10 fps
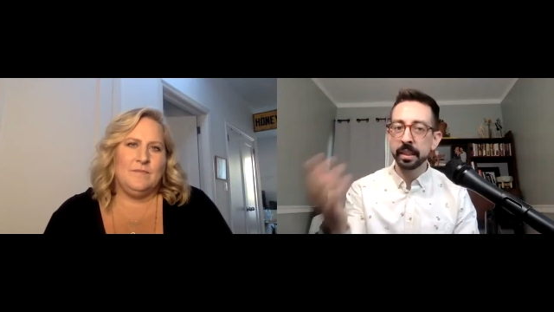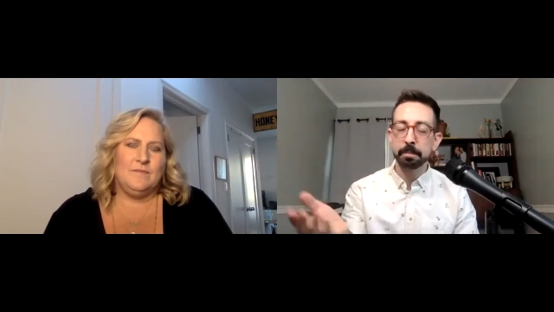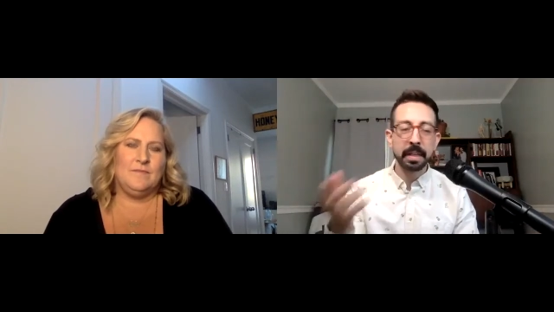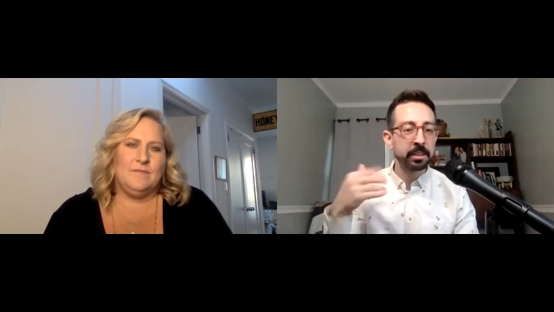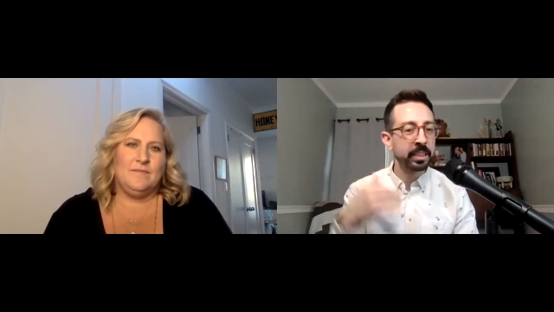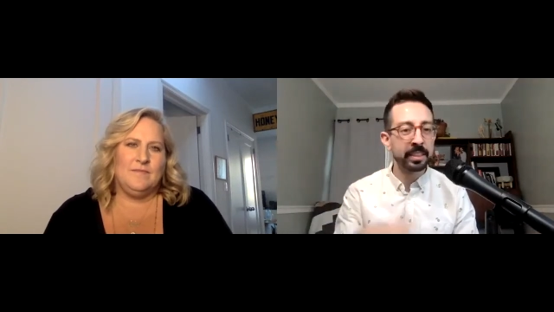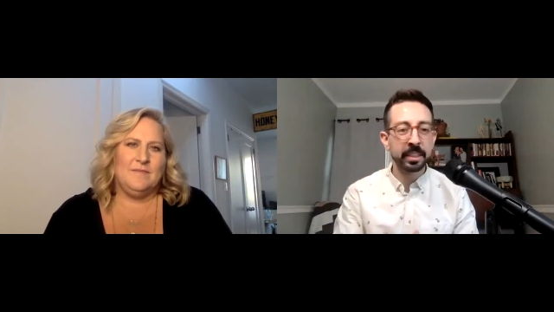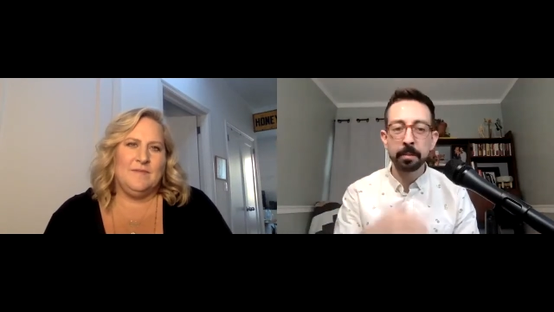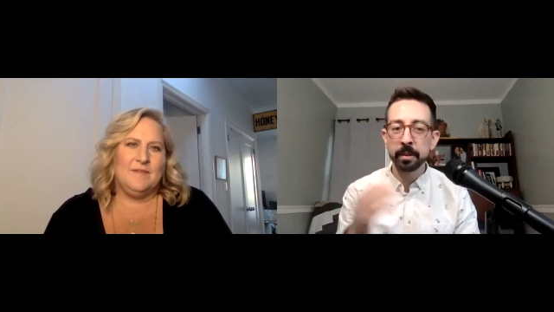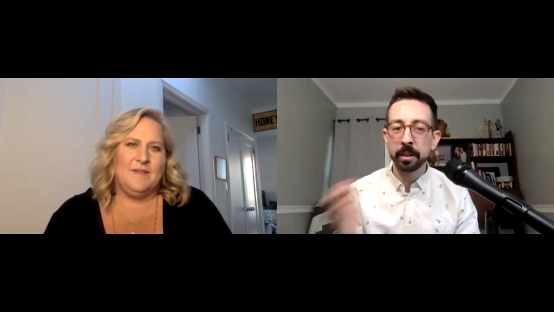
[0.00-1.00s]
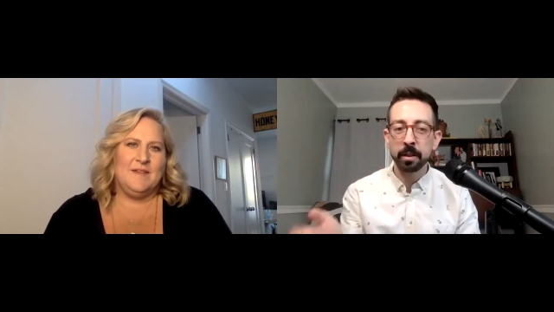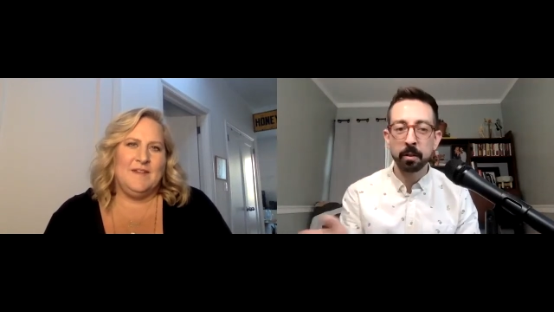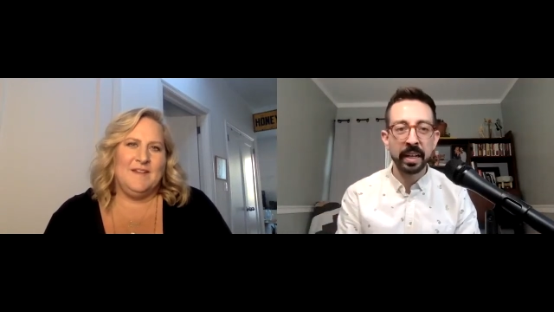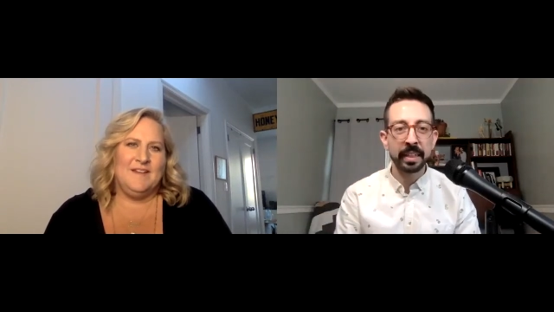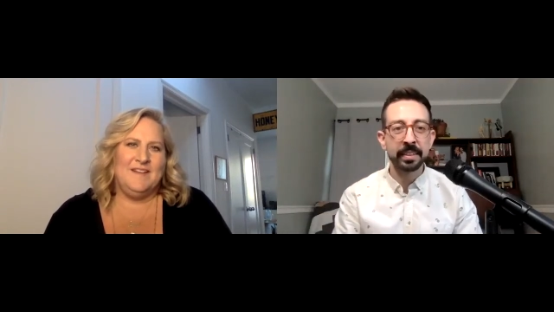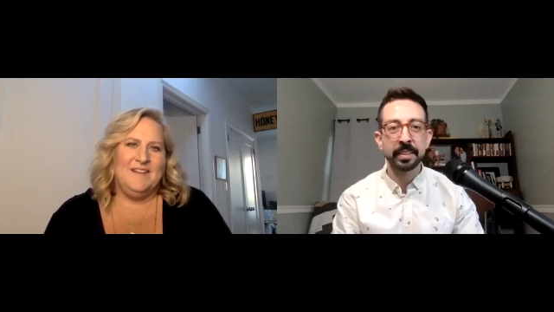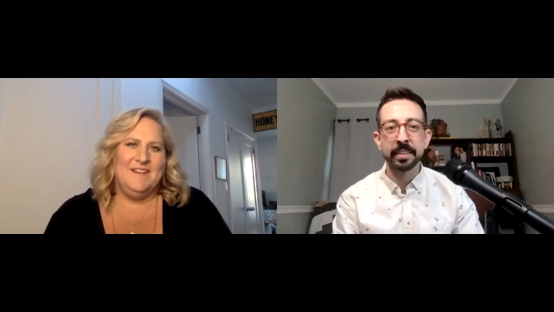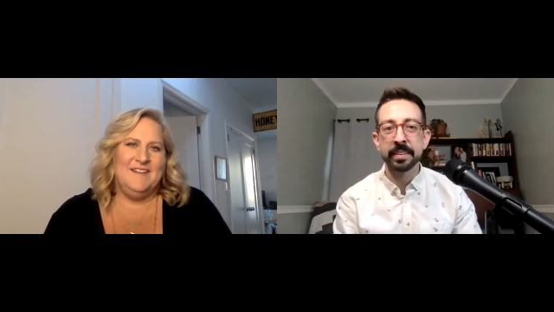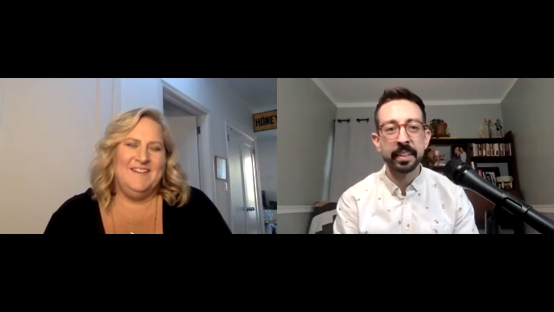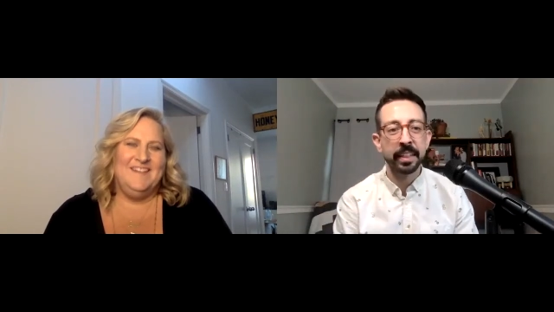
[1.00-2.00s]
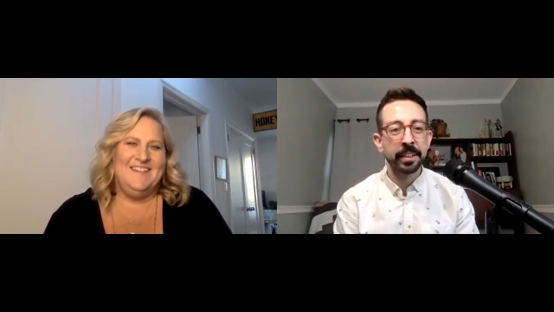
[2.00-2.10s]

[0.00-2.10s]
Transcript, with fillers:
Speaker 1: like, man, she has come a long way since